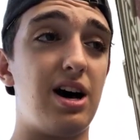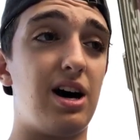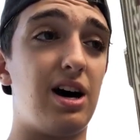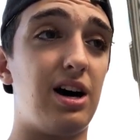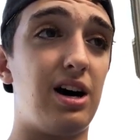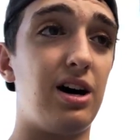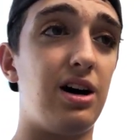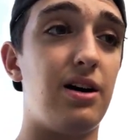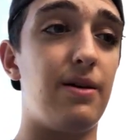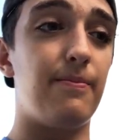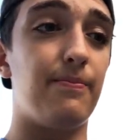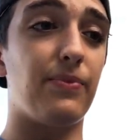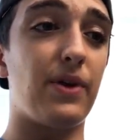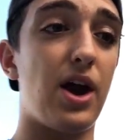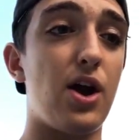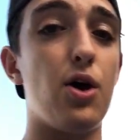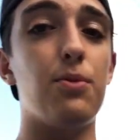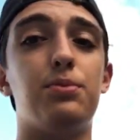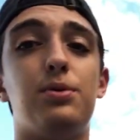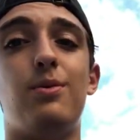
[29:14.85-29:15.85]

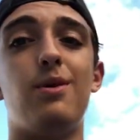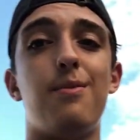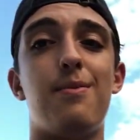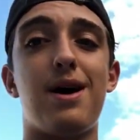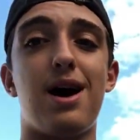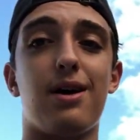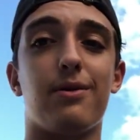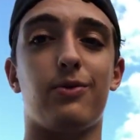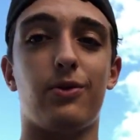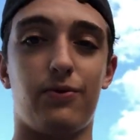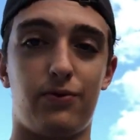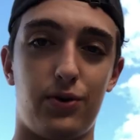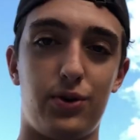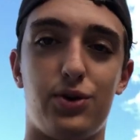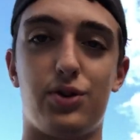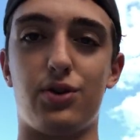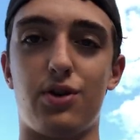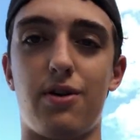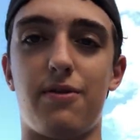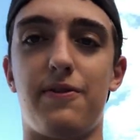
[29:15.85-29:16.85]
I hope to be back for
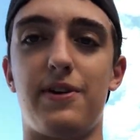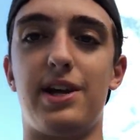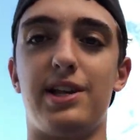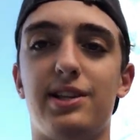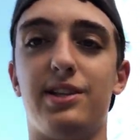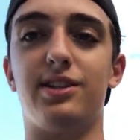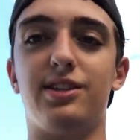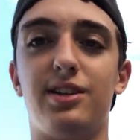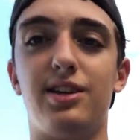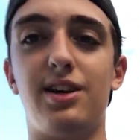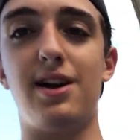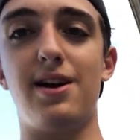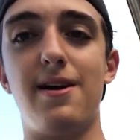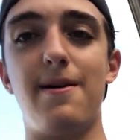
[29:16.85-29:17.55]
future events.